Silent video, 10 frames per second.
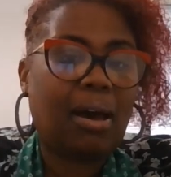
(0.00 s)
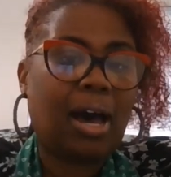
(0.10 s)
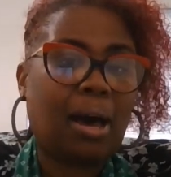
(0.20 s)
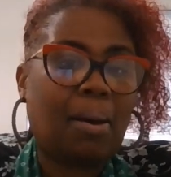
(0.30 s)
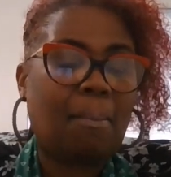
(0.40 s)

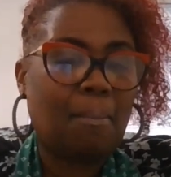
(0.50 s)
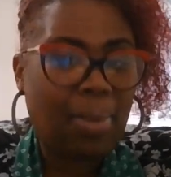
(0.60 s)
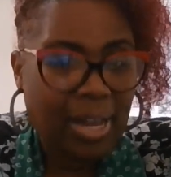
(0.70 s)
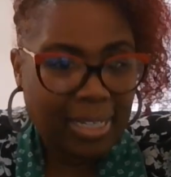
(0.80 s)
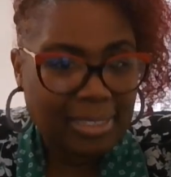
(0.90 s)

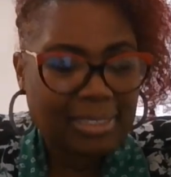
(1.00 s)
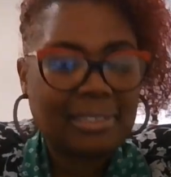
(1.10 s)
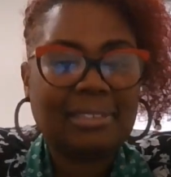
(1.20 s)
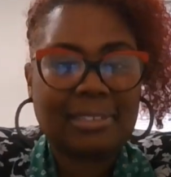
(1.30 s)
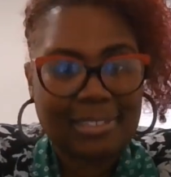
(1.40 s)

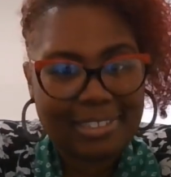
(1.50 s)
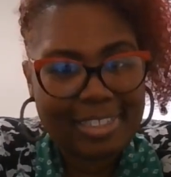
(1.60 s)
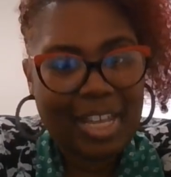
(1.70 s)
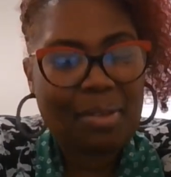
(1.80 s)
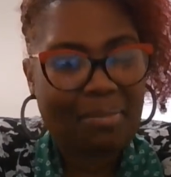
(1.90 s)
but
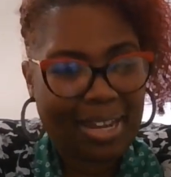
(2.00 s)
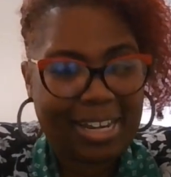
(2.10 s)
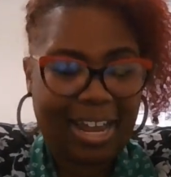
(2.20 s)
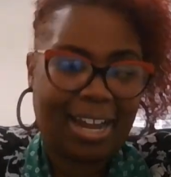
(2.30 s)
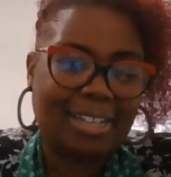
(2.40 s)
they may
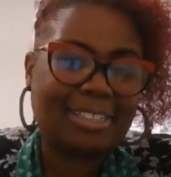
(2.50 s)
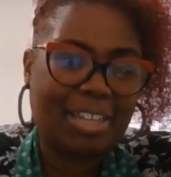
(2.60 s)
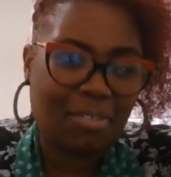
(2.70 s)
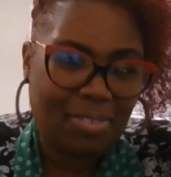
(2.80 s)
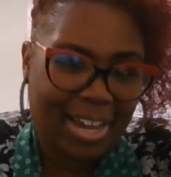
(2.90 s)
not
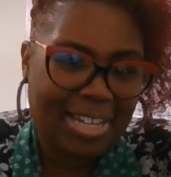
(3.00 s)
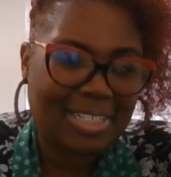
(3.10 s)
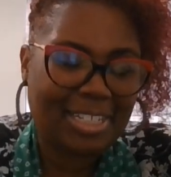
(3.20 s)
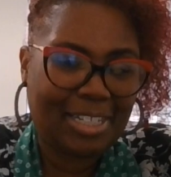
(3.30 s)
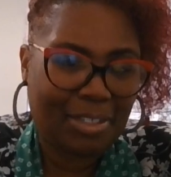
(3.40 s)
advise
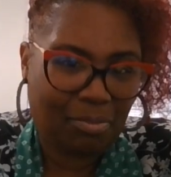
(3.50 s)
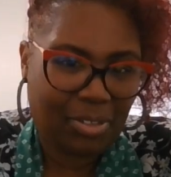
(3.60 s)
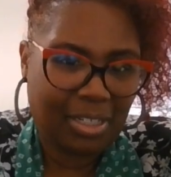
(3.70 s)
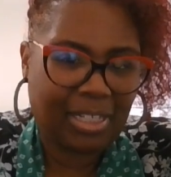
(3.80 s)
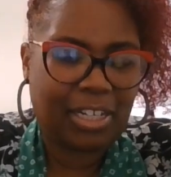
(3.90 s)
the
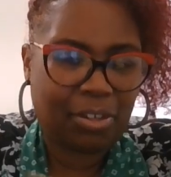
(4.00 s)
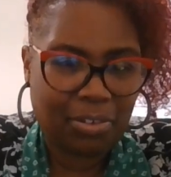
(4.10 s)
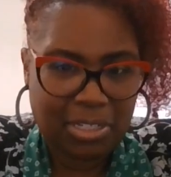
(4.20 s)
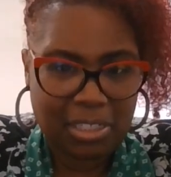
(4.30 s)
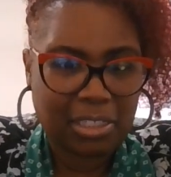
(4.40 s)
DMV that there
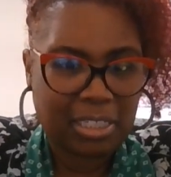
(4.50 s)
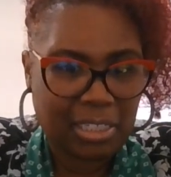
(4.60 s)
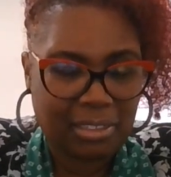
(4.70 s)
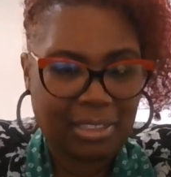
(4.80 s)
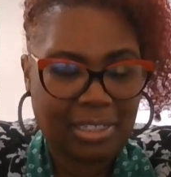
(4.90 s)
is a
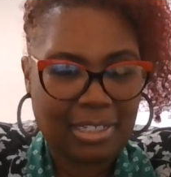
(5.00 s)
lien.